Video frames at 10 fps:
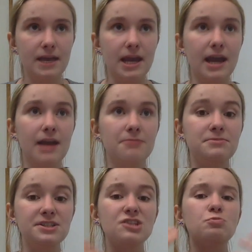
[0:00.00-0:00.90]
And
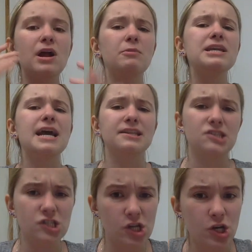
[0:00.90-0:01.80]
this is where we get
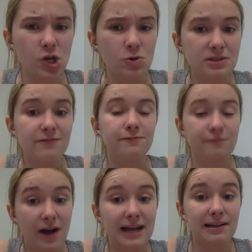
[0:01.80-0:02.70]
two
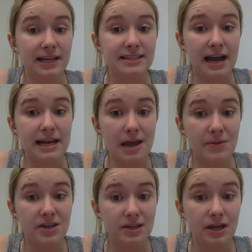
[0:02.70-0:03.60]
finally
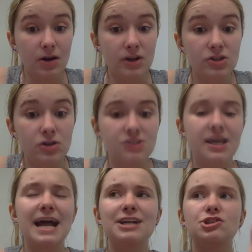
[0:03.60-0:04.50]
dynamic characters
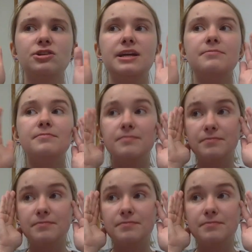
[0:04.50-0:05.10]
that actually